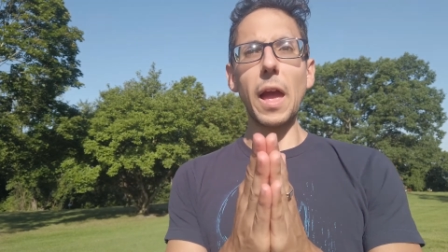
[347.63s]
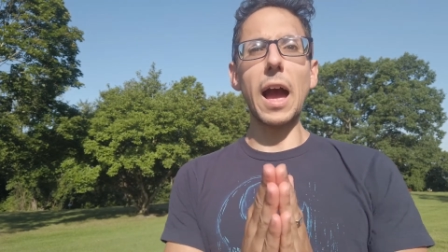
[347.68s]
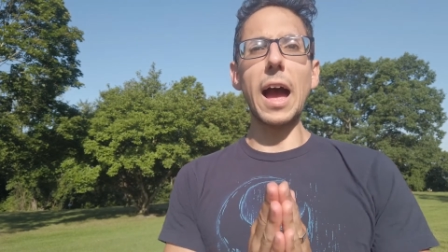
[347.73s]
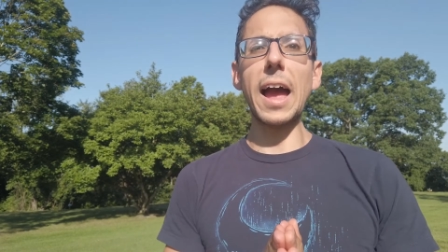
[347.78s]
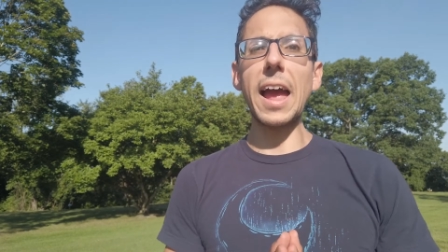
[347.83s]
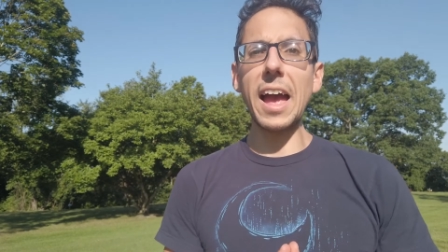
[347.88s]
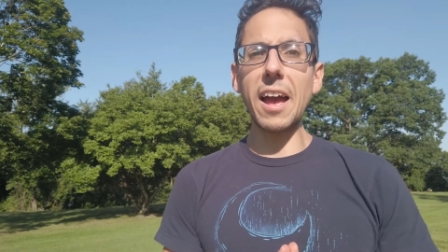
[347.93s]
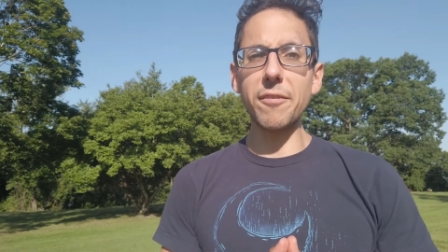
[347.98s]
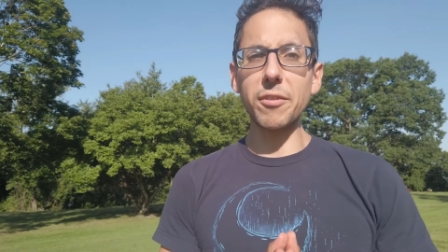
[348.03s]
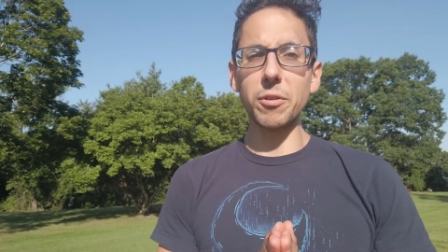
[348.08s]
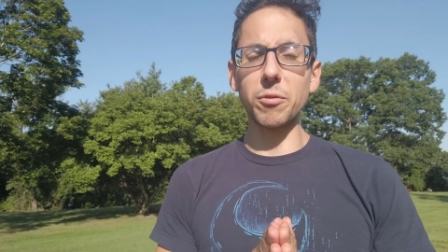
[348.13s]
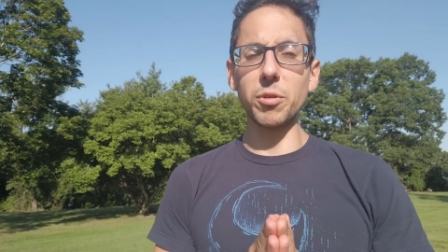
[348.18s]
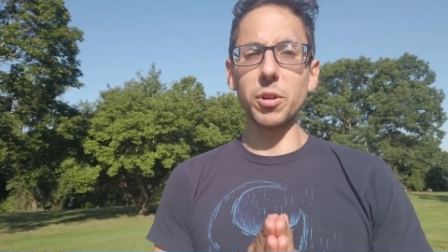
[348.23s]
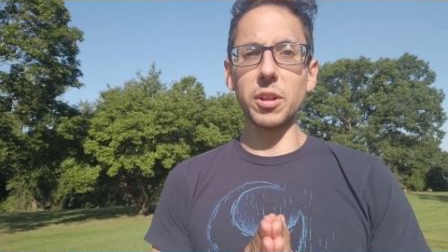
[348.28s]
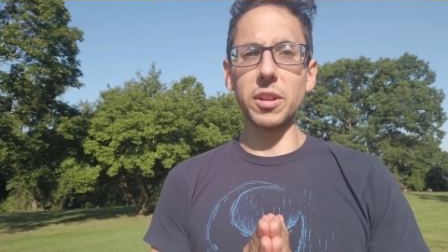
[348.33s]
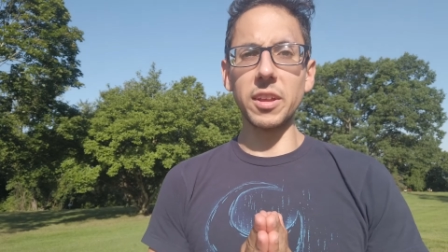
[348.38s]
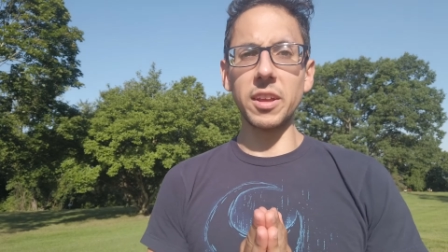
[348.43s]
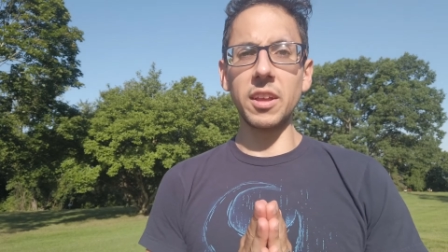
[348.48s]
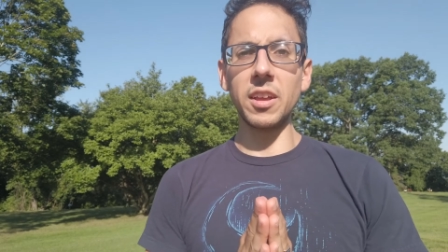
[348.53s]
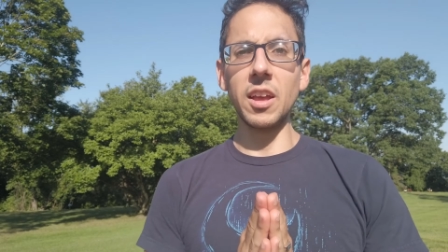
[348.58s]
I haven't
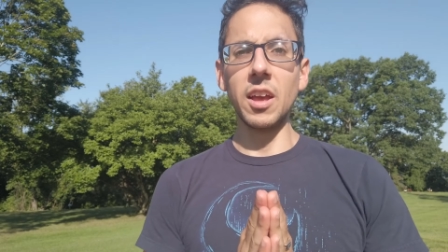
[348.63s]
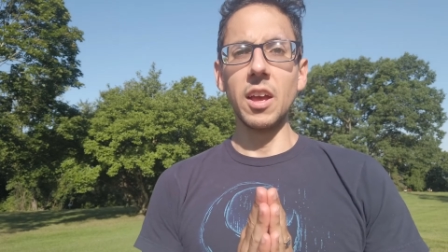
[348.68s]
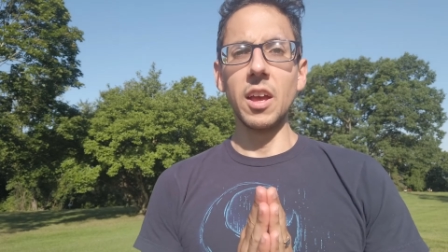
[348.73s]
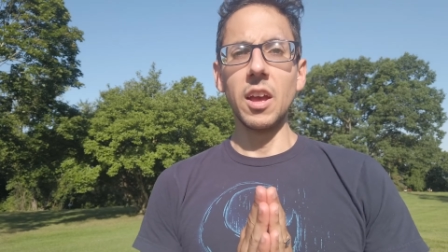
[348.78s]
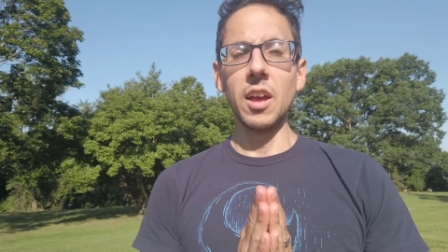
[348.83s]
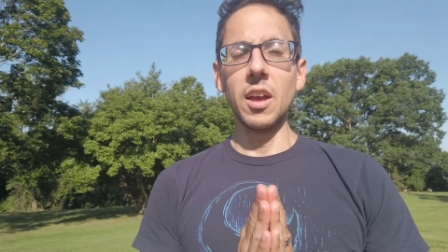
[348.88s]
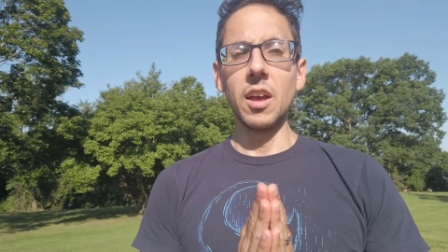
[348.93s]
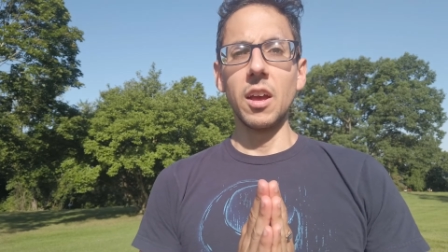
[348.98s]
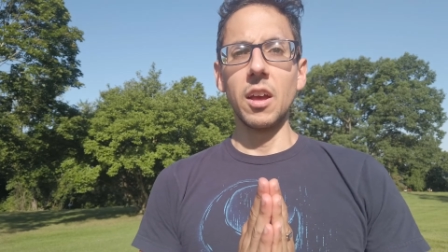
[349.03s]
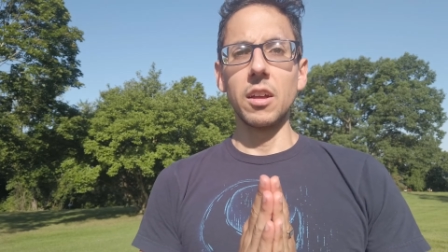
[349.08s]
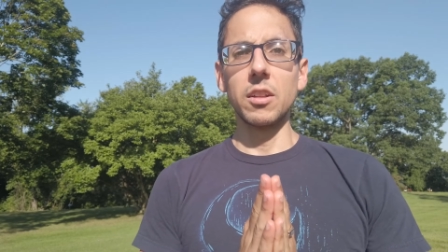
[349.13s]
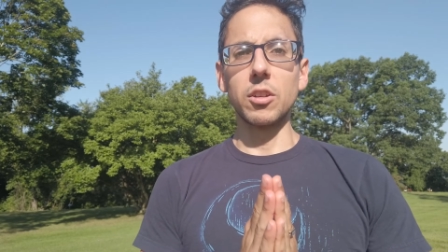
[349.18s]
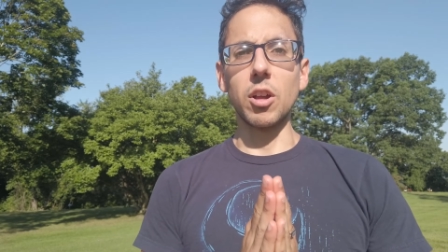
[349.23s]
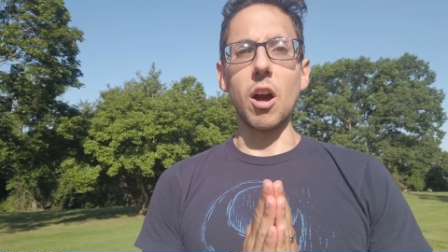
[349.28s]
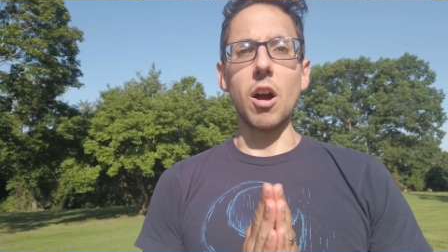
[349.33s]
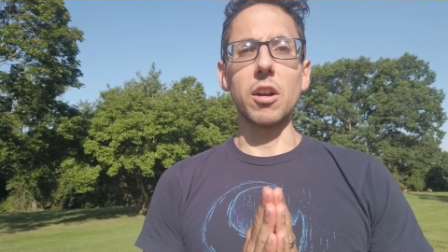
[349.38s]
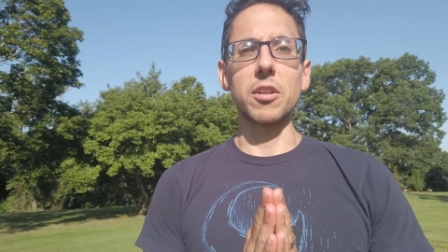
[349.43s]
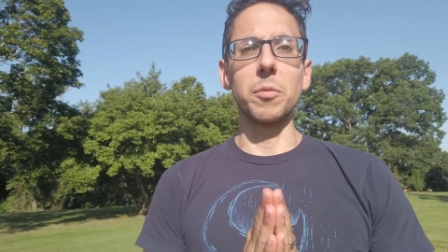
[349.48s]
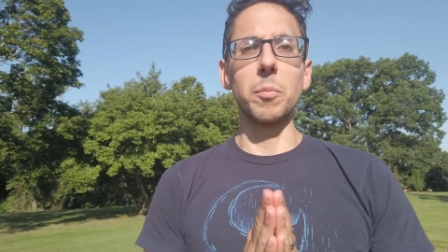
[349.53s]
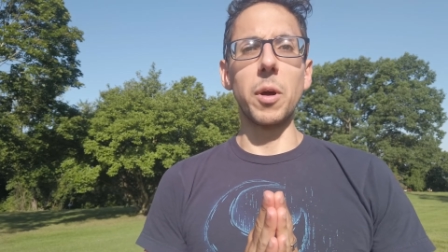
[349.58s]
really
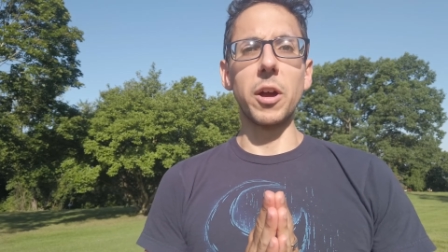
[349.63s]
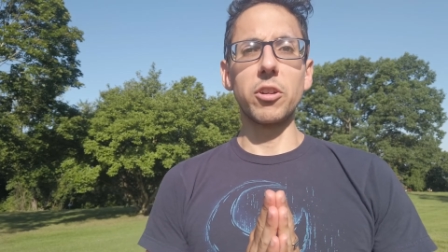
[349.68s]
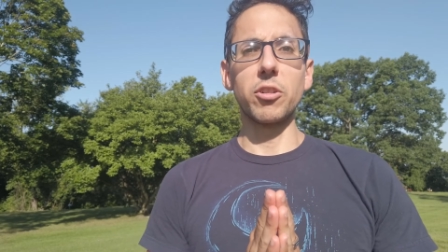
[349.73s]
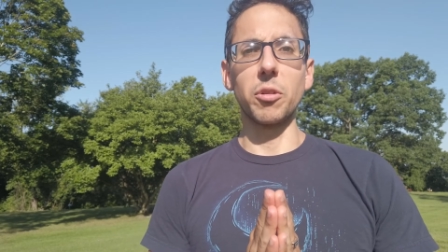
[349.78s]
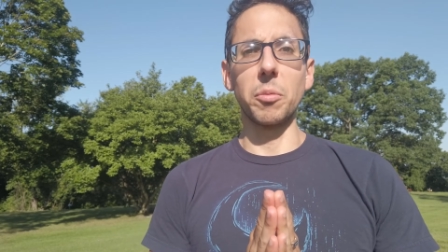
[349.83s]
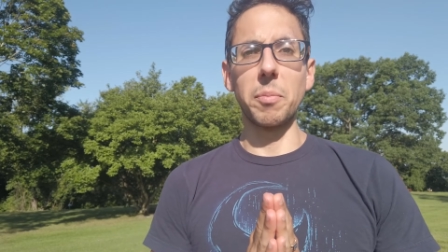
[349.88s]
talked much